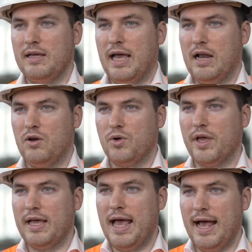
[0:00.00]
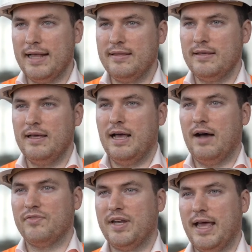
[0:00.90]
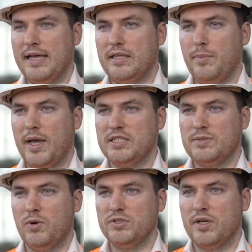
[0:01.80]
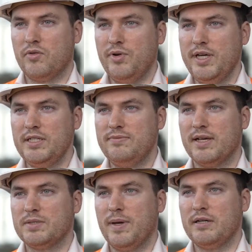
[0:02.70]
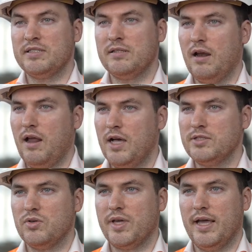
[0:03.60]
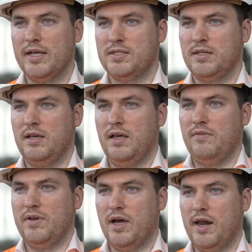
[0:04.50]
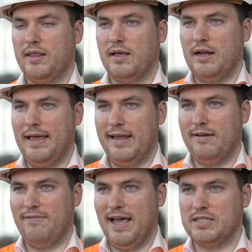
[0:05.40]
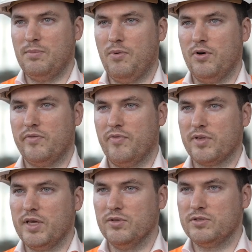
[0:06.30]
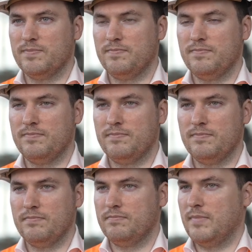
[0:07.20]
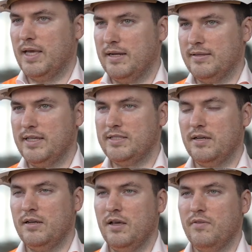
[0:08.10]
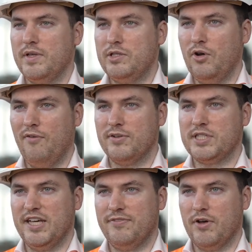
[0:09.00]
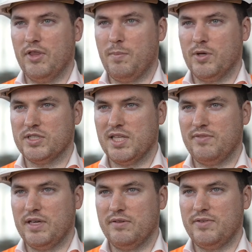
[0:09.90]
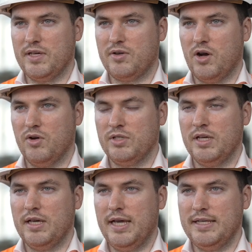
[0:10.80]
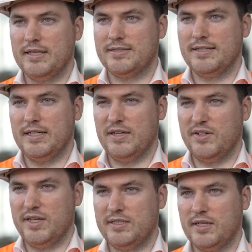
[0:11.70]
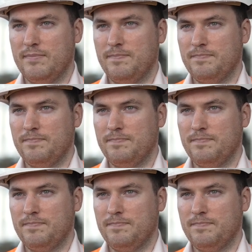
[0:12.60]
And looking ahead, after the 80 basis points increase we experienced in the last 2 years, we are at a clear inflection point for yields. In addition, we do foresee further positive ERV growth in the CE region.